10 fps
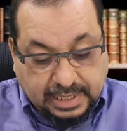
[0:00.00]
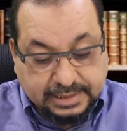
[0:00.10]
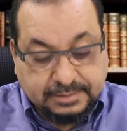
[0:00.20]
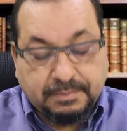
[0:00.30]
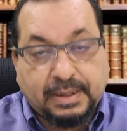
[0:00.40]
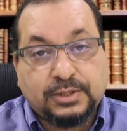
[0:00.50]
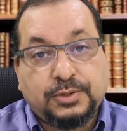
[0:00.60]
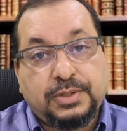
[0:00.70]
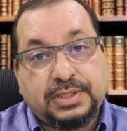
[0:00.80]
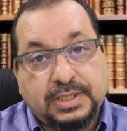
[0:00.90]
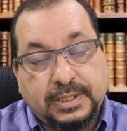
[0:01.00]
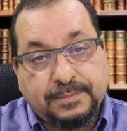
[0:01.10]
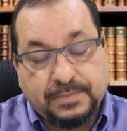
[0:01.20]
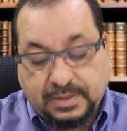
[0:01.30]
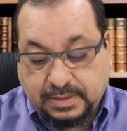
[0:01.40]
at
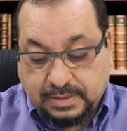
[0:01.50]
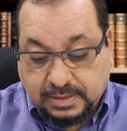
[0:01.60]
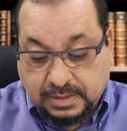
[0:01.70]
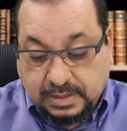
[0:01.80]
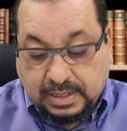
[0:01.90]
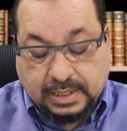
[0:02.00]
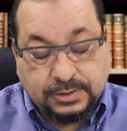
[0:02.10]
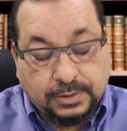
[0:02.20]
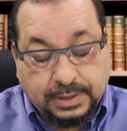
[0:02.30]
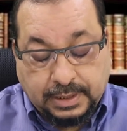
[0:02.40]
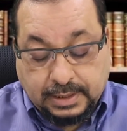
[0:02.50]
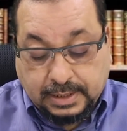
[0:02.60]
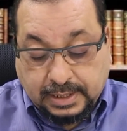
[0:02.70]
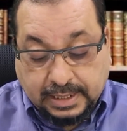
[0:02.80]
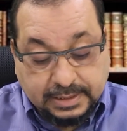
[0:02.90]
maturity, at
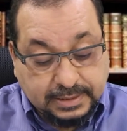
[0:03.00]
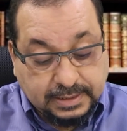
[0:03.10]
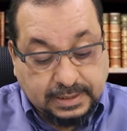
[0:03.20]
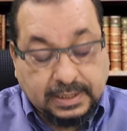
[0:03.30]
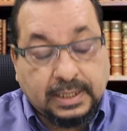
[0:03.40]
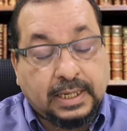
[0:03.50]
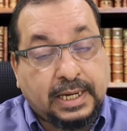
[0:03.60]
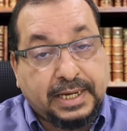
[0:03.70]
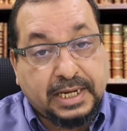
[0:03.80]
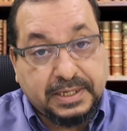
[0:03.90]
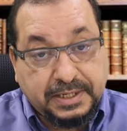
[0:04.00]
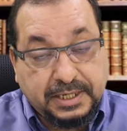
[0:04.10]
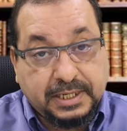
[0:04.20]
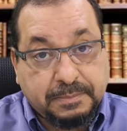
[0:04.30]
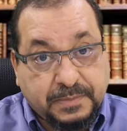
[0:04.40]
an
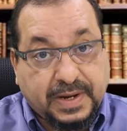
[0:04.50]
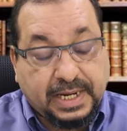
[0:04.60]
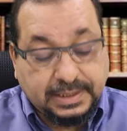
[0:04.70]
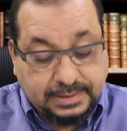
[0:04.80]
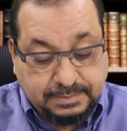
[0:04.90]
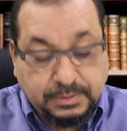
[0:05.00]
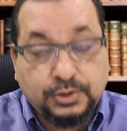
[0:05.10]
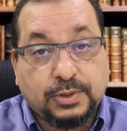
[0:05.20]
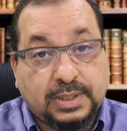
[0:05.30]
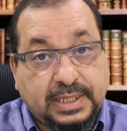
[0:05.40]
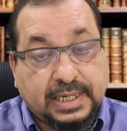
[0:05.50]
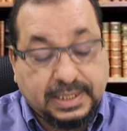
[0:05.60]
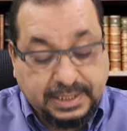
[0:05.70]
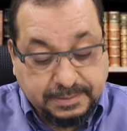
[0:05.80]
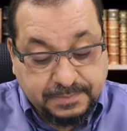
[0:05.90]
agreed price, mutually
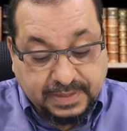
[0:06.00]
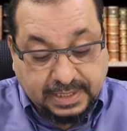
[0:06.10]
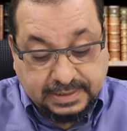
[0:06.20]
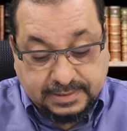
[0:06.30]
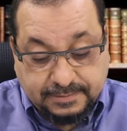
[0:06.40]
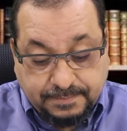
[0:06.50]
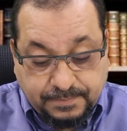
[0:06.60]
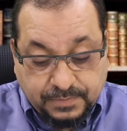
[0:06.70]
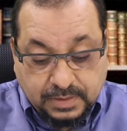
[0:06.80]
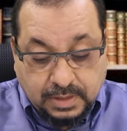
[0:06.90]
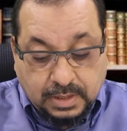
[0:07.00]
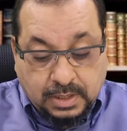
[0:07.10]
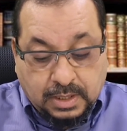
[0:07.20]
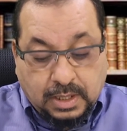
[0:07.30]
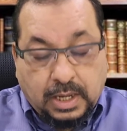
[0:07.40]
agreed price,
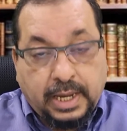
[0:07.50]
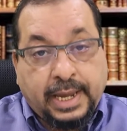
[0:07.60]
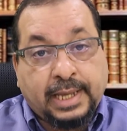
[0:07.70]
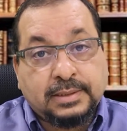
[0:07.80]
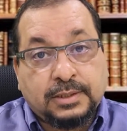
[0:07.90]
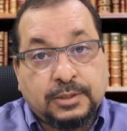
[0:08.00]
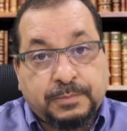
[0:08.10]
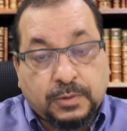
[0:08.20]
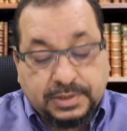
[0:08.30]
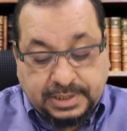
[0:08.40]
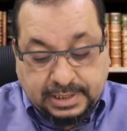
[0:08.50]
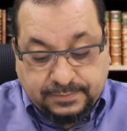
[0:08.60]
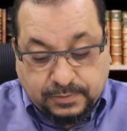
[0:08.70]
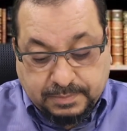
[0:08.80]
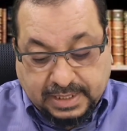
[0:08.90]
and the
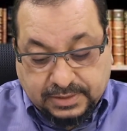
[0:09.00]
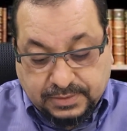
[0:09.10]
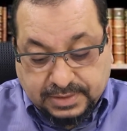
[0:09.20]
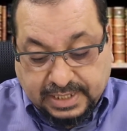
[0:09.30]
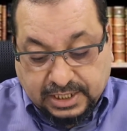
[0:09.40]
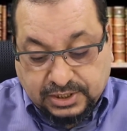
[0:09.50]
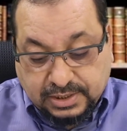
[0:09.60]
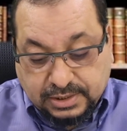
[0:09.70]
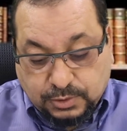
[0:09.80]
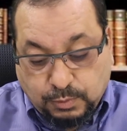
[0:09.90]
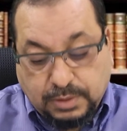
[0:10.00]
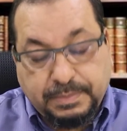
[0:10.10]
proceeds from that transactions will